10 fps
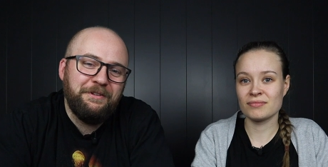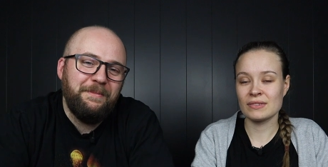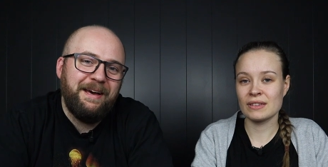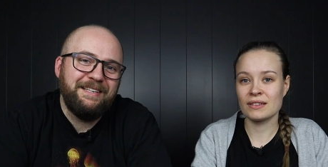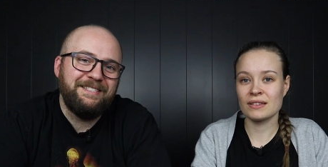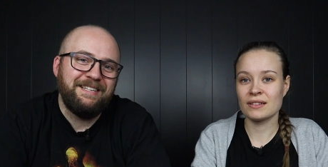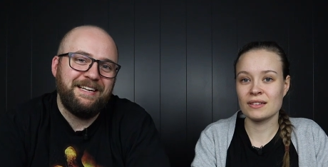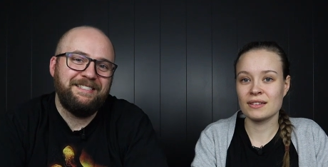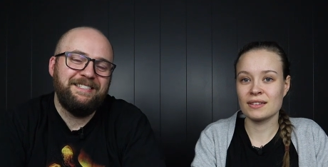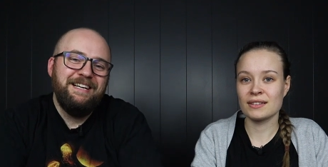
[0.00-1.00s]
Speaker 1: of thematic
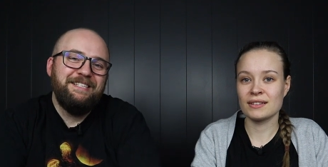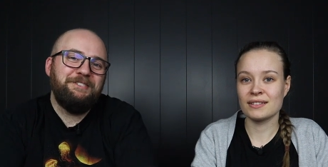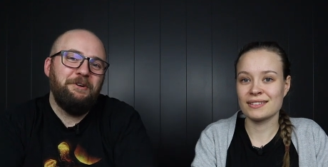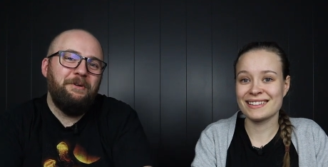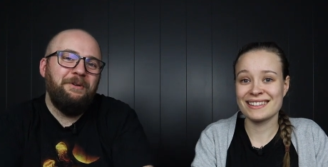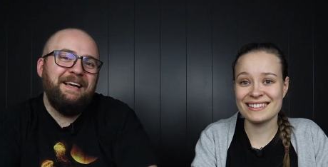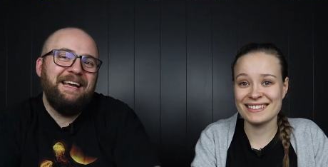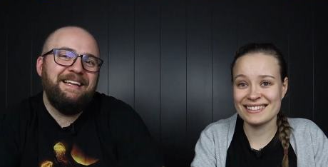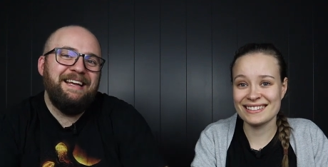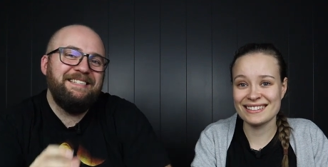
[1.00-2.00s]
sense. So
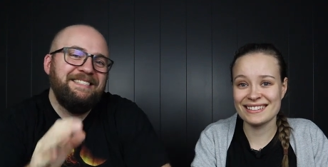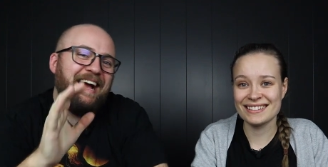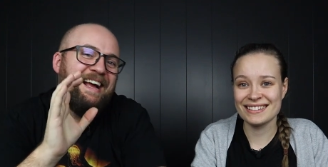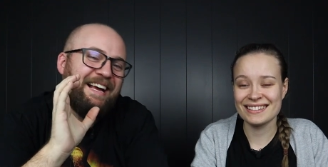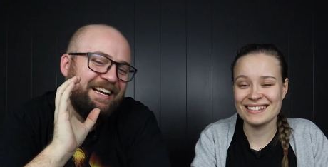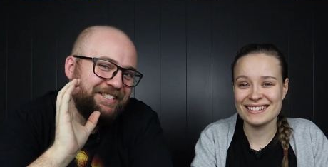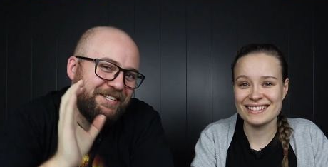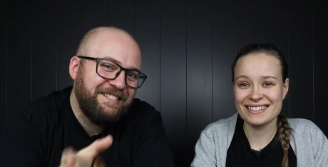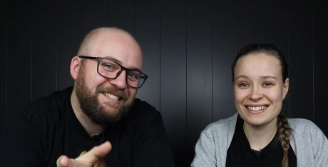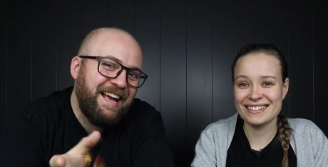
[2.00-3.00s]
it is
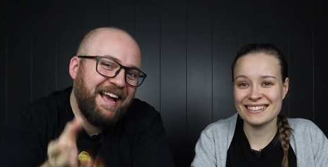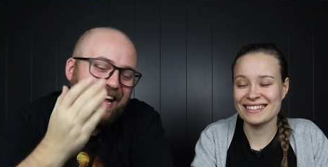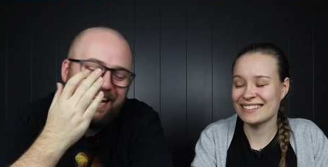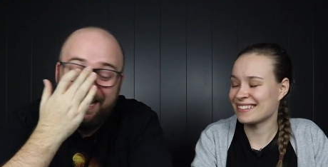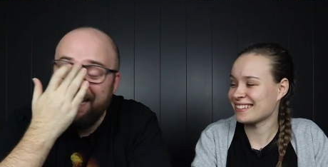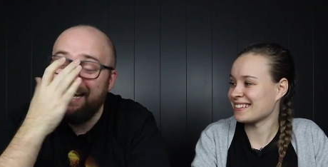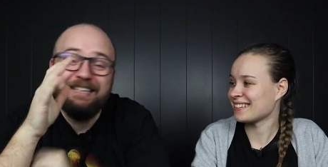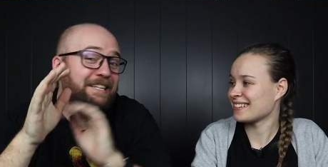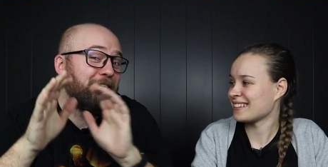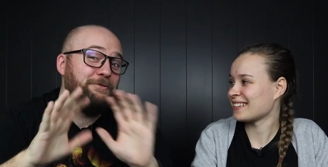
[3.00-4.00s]
just a,
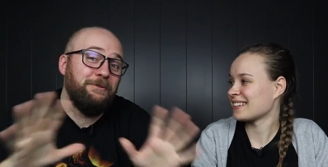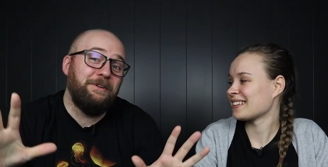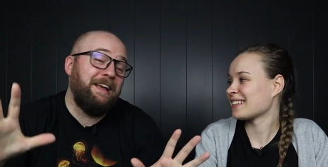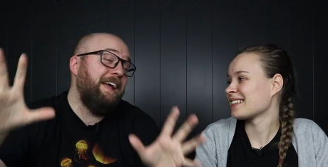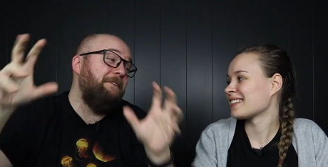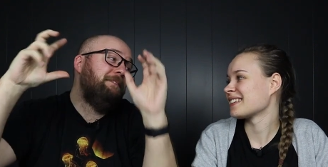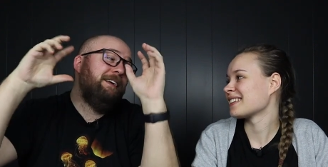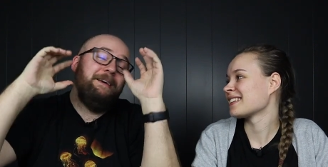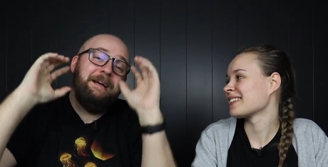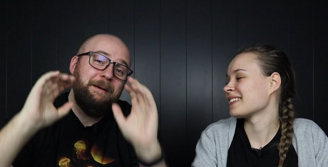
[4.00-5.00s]
it's a Euro game
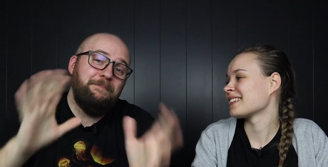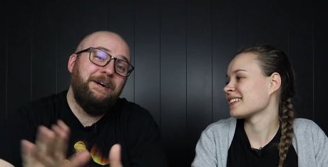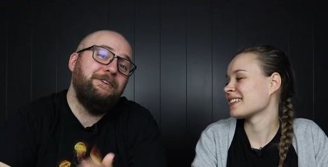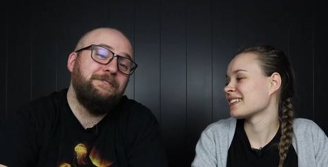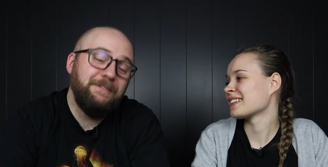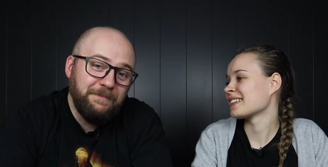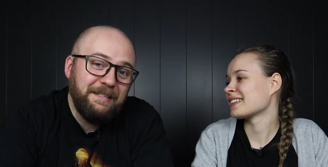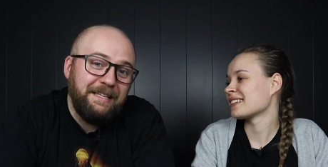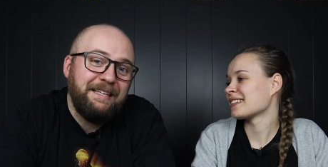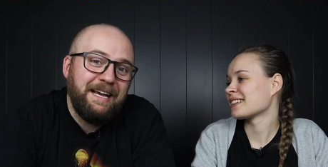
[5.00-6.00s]
about
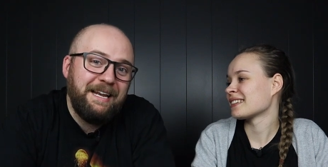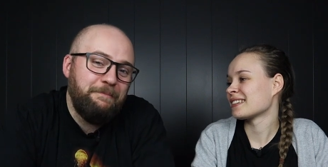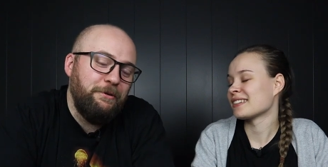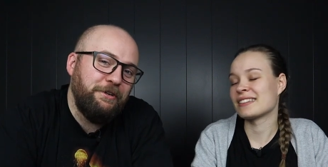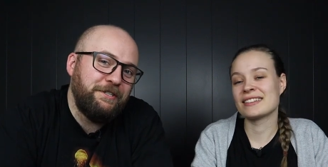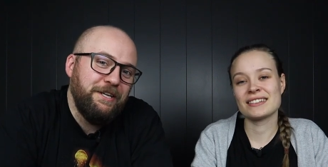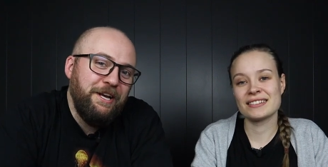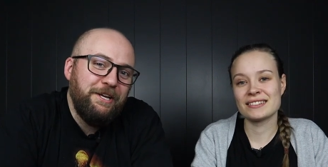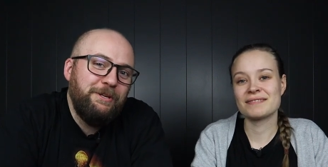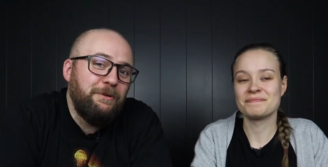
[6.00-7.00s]
getting points.
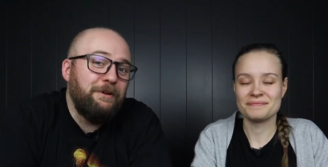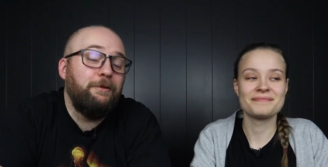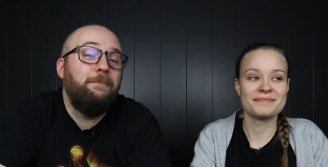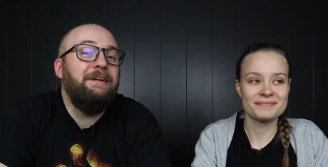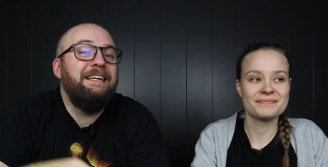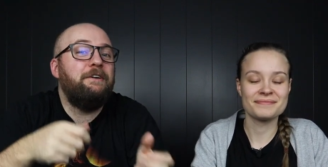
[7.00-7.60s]
You are going to play